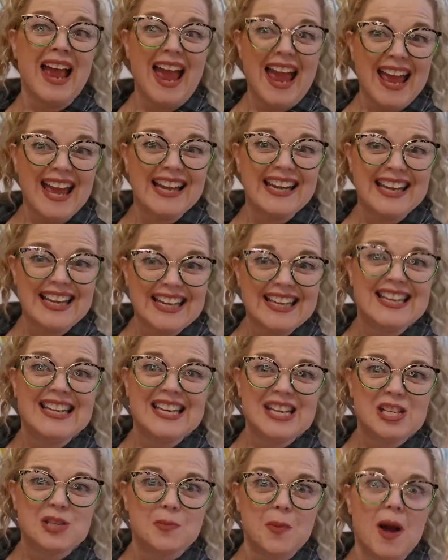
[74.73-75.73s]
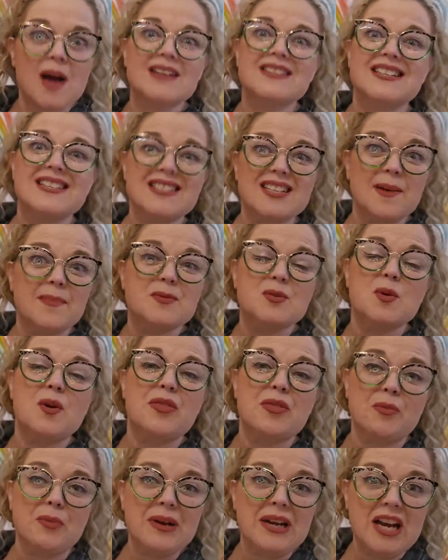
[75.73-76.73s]
And in each box, it's up to a
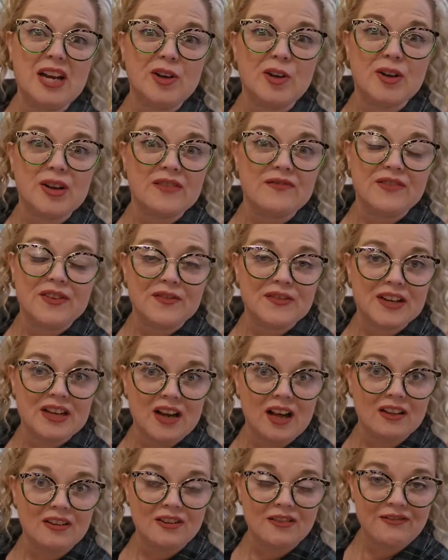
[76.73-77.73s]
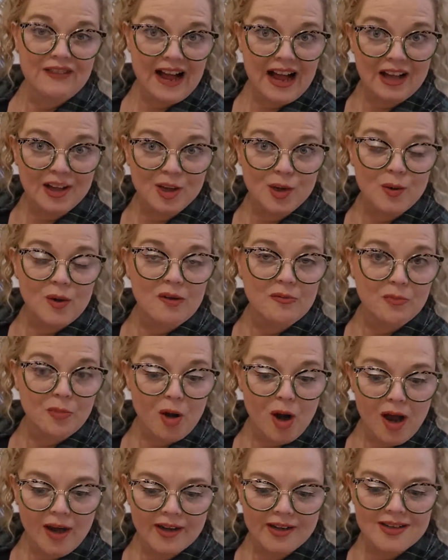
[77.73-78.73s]
$350 value of
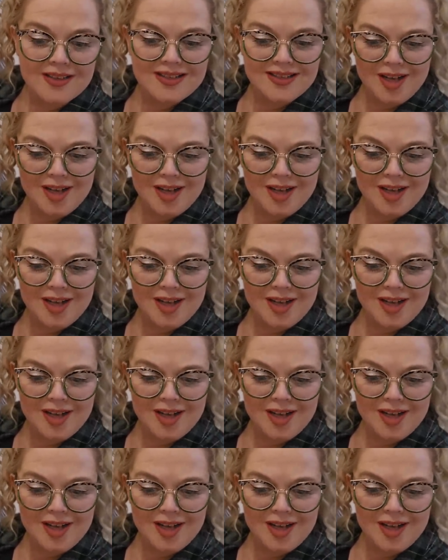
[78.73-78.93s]
product.